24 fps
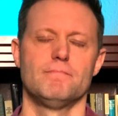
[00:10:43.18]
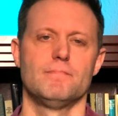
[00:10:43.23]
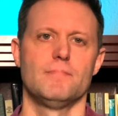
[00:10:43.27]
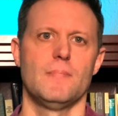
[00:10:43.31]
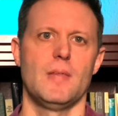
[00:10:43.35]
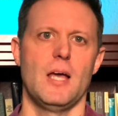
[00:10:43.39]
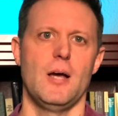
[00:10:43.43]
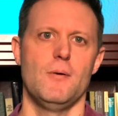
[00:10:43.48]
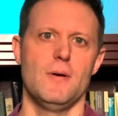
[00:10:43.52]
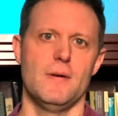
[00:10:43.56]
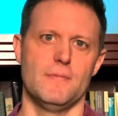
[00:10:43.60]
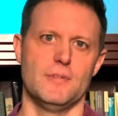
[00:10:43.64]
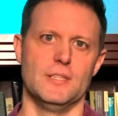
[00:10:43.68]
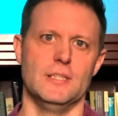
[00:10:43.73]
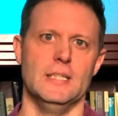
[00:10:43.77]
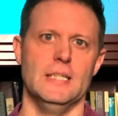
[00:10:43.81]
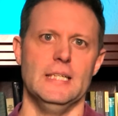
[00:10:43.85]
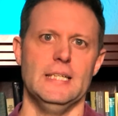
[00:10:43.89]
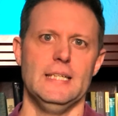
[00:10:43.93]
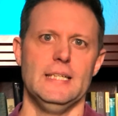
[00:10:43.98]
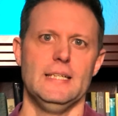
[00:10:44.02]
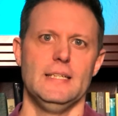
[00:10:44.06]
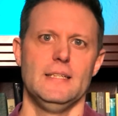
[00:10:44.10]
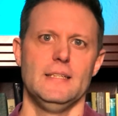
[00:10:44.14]
However,
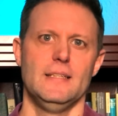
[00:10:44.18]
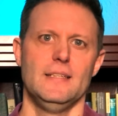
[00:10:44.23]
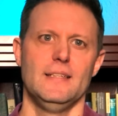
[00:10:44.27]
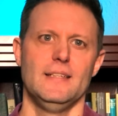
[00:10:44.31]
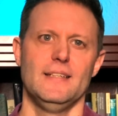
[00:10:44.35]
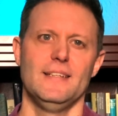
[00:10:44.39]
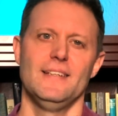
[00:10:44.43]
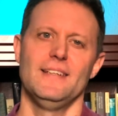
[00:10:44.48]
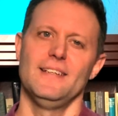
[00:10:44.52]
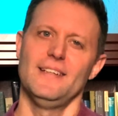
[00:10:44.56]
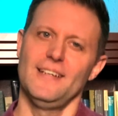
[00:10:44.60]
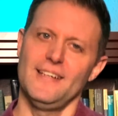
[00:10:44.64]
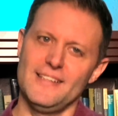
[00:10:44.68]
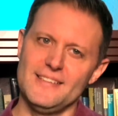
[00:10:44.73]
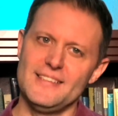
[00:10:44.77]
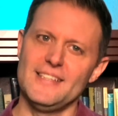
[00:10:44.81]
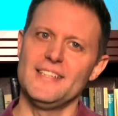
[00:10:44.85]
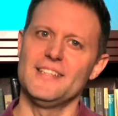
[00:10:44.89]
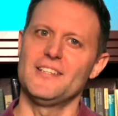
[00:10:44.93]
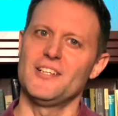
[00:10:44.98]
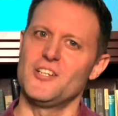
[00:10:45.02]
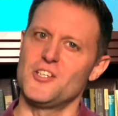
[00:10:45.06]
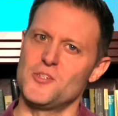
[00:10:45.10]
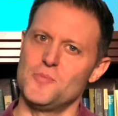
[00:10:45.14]
I
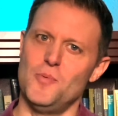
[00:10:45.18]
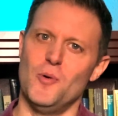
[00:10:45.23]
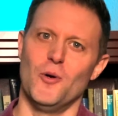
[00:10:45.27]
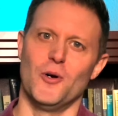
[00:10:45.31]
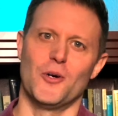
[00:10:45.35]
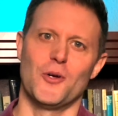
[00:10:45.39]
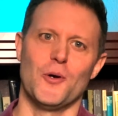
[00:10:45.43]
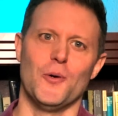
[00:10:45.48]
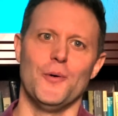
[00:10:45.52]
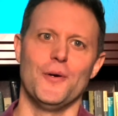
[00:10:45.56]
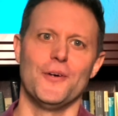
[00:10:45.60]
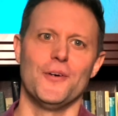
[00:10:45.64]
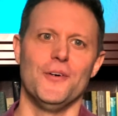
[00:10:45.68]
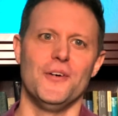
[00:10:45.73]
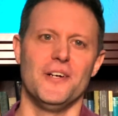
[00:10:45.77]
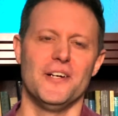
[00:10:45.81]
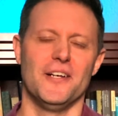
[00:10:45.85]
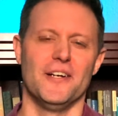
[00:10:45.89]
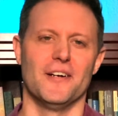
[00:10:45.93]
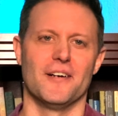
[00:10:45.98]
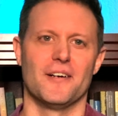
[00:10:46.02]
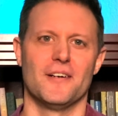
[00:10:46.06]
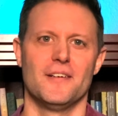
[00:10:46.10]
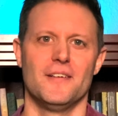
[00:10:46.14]
think there's more going on
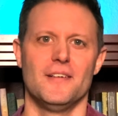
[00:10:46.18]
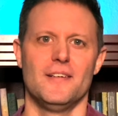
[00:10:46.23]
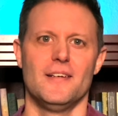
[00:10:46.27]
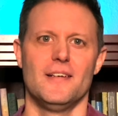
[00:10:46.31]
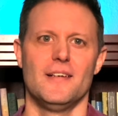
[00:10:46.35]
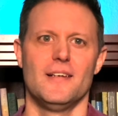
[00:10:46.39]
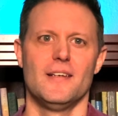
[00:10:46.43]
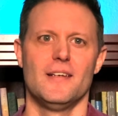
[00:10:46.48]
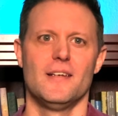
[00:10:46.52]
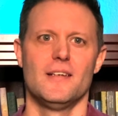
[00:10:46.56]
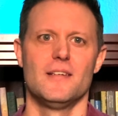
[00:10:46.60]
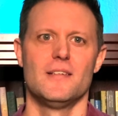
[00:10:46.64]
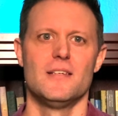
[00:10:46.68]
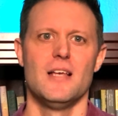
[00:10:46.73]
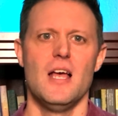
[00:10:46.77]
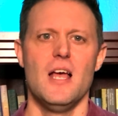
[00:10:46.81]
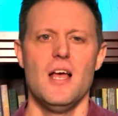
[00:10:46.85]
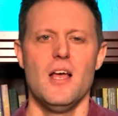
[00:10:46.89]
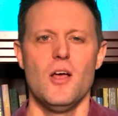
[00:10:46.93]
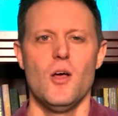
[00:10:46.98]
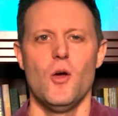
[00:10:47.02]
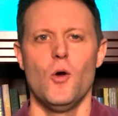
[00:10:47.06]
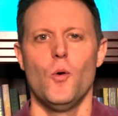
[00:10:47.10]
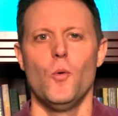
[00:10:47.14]
here.
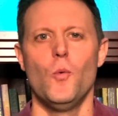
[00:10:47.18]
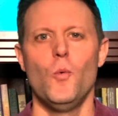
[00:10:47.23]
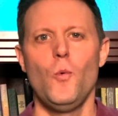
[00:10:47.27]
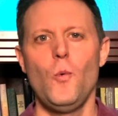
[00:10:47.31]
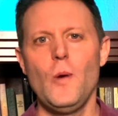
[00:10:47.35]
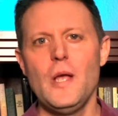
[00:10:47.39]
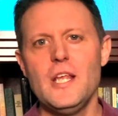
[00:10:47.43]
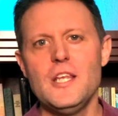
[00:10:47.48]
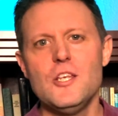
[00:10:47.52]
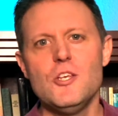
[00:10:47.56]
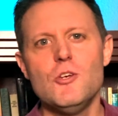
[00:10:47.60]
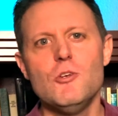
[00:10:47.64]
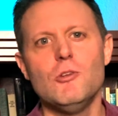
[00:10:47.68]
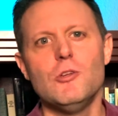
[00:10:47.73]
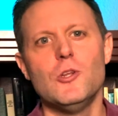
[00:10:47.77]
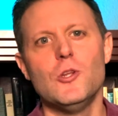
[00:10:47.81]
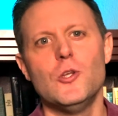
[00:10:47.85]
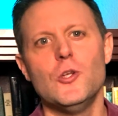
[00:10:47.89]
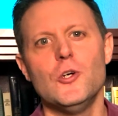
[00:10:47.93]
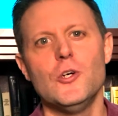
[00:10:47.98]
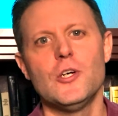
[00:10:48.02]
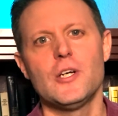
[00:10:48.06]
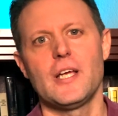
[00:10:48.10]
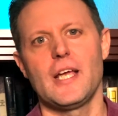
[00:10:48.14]
When you
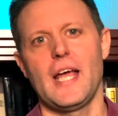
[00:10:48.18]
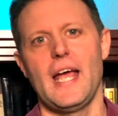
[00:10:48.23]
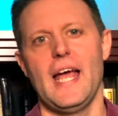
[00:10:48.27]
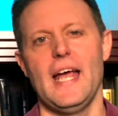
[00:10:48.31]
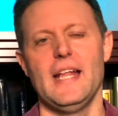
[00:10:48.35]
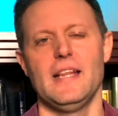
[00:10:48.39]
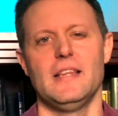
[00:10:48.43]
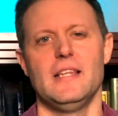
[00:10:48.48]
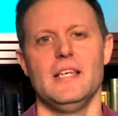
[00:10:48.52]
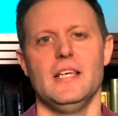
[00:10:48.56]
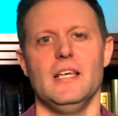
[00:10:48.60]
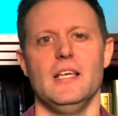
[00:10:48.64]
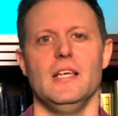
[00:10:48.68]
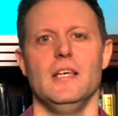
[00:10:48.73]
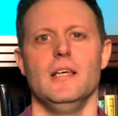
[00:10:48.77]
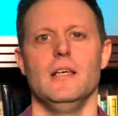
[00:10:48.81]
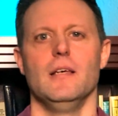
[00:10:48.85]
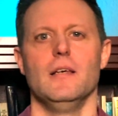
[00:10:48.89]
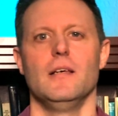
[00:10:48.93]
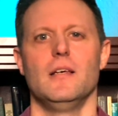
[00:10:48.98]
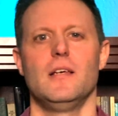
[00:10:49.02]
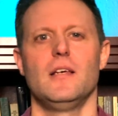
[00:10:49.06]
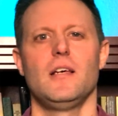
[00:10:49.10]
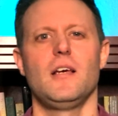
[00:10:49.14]
look at
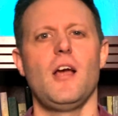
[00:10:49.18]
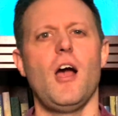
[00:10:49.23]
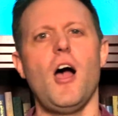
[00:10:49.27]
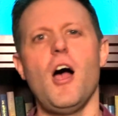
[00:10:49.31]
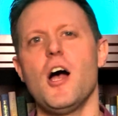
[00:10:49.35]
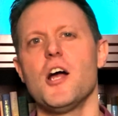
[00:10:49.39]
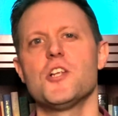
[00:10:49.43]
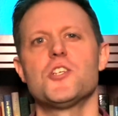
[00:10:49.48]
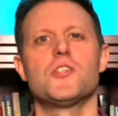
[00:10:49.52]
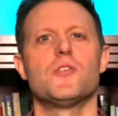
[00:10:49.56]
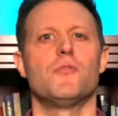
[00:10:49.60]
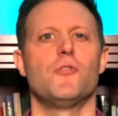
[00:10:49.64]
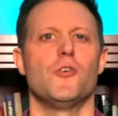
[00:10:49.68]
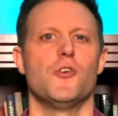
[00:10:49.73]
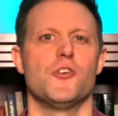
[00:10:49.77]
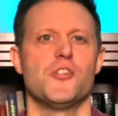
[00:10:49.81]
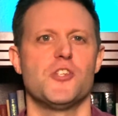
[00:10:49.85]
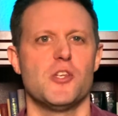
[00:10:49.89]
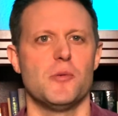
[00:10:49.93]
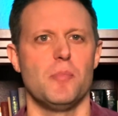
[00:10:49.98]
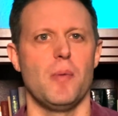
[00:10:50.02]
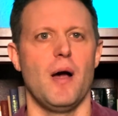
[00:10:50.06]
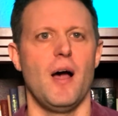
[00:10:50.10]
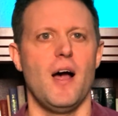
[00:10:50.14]
the
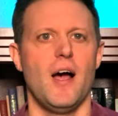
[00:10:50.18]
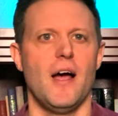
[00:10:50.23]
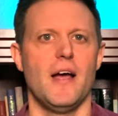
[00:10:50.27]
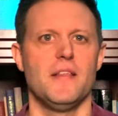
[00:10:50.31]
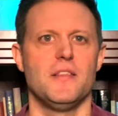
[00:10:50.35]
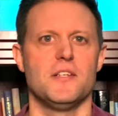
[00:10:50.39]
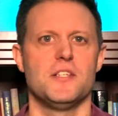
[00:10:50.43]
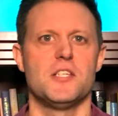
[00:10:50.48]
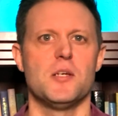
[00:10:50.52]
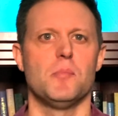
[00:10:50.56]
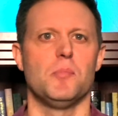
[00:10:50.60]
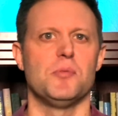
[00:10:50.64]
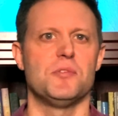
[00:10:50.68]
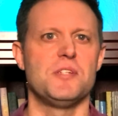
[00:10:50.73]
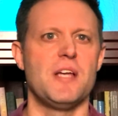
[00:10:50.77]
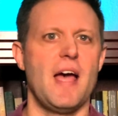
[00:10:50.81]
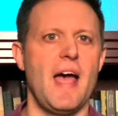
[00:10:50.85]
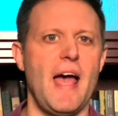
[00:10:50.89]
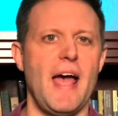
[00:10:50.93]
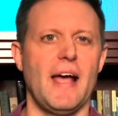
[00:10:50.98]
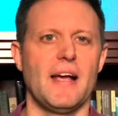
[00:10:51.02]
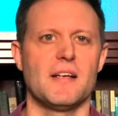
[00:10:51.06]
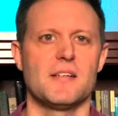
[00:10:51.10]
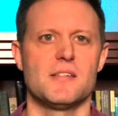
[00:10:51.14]
controversy behind the temple
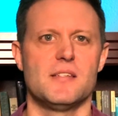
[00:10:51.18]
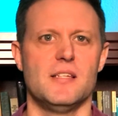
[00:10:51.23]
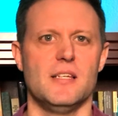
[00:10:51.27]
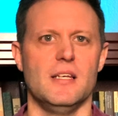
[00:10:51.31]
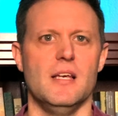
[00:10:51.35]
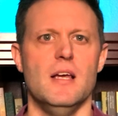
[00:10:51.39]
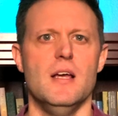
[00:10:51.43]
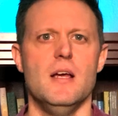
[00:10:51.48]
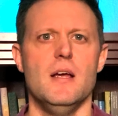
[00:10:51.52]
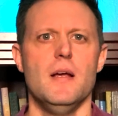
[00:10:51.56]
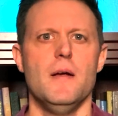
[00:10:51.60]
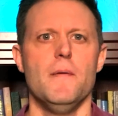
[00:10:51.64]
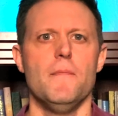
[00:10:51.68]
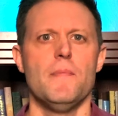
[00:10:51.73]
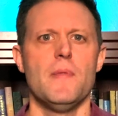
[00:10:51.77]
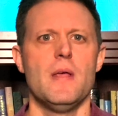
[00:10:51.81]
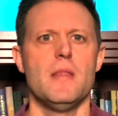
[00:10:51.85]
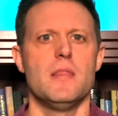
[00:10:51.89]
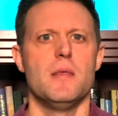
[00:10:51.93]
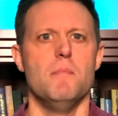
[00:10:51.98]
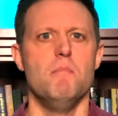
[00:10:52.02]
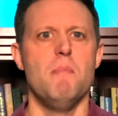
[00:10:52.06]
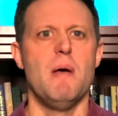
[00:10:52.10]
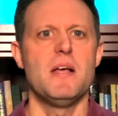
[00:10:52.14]
tax, the
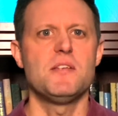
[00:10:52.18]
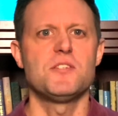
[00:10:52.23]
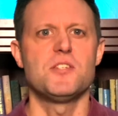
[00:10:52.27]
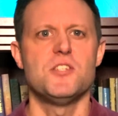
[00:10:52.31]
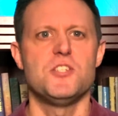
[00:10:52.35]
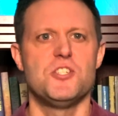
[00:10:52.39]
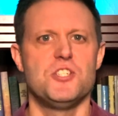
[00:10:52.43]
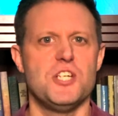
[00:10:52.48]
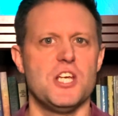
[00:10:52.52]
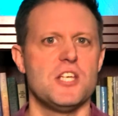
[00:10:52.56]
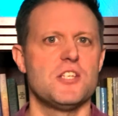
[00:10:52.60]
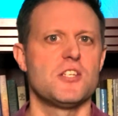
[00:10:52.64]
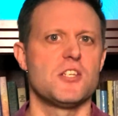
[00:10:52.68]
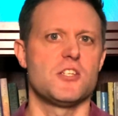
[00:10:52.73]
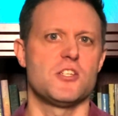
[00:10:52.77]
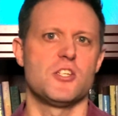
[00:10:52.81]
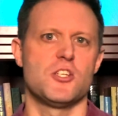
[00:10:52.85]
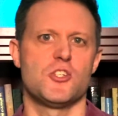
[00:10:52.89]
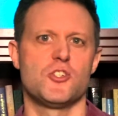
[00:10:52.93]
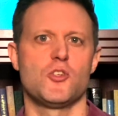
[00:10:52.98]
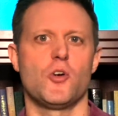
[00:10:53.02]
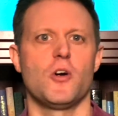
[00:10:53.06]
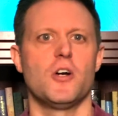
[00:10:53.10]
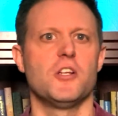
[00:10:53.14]
message Jesus
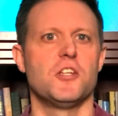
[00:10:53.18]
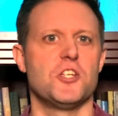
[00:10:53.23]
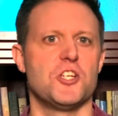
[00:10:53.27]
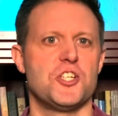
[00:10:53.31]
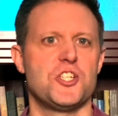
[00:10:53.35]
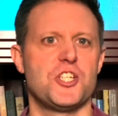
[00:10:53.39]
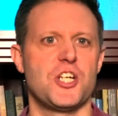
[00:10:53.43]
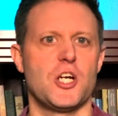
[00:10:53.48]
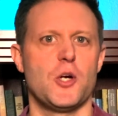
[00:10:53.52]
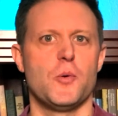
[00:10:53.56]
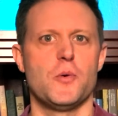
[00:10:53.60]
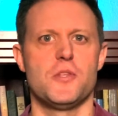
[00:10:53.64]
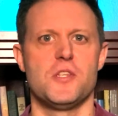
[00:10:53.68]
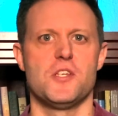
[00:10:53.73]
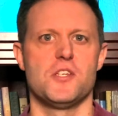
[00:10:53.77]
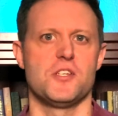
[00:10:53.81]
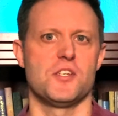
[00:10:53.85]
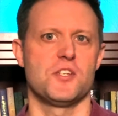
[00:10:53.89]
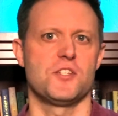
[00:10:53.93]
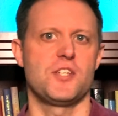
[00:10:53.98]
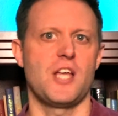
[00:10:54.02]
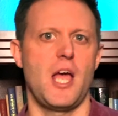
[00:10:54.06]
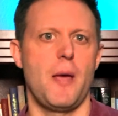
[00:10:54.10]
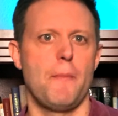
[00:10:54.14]
is starting to share with his
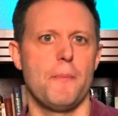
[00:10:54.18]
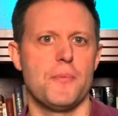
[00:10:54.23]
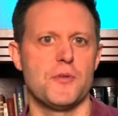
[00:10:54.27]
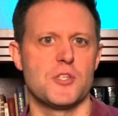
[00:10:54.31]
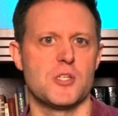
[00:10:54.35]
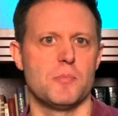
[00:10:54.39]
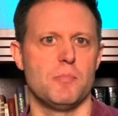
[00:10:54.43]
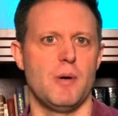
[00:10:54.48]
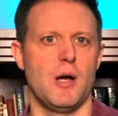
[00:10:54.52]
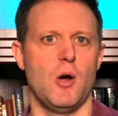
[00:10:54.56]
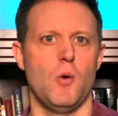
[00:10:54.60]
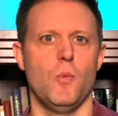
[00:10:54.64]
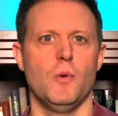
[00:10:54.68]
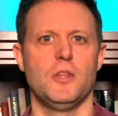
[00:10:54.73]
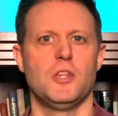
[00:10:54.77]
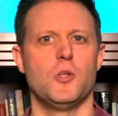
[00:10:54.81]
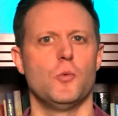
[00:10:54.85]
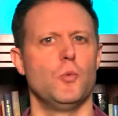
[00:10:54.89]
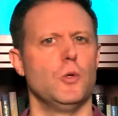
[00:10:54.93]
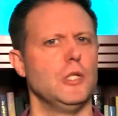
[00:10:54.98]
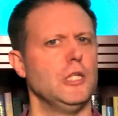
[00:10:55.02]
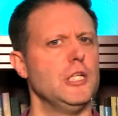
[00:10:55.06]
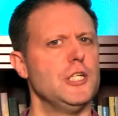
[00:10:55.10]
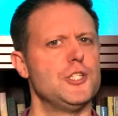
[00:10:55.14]
disciples about what the
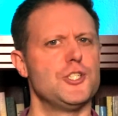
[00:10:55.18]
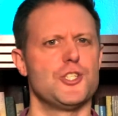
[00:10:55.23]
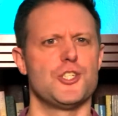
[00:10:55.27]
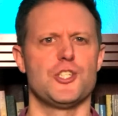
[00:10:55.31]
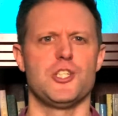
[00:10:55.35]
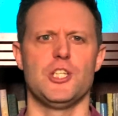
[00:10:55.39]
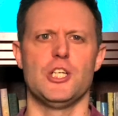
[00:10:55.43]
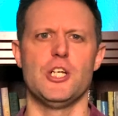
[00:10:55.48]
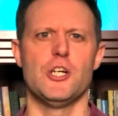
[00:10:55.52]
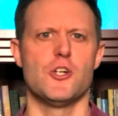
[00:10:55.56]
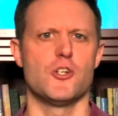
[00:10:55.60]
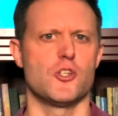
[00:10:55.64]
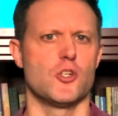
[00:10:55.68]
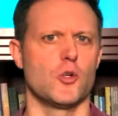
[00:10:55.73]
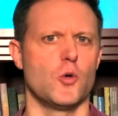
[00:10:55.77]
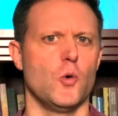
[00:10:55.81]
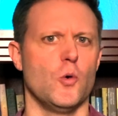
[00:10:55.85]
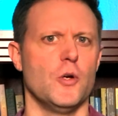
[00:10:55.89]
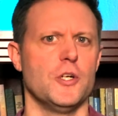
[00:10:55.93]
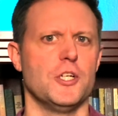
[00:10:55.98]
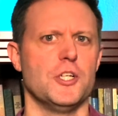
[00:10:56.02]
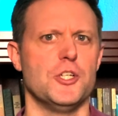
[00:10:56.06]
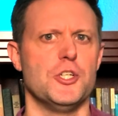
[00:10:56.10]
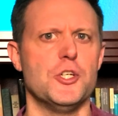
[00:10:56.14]
religious leaders are
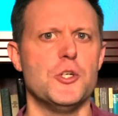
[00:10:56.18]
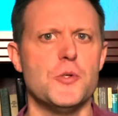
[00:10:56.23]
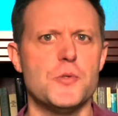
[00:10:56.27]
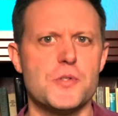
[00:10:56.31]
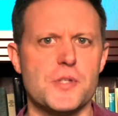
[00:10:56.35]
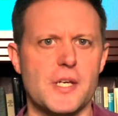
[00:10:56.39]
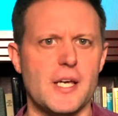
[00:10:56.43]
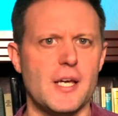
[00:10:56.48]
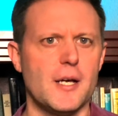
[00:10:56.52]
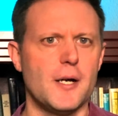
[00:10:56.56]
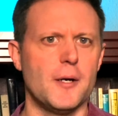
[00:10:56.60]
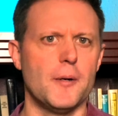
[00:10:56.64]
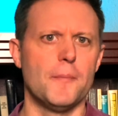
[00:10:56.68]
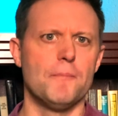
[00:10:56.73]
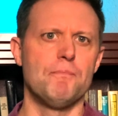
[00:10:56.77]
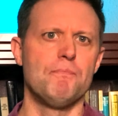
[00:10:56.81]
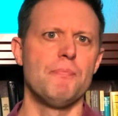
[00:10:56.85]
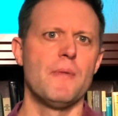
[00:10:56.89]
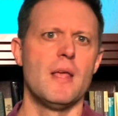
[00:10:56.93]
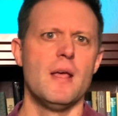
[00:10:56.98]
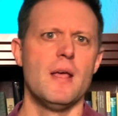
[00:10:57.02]
going to do to him,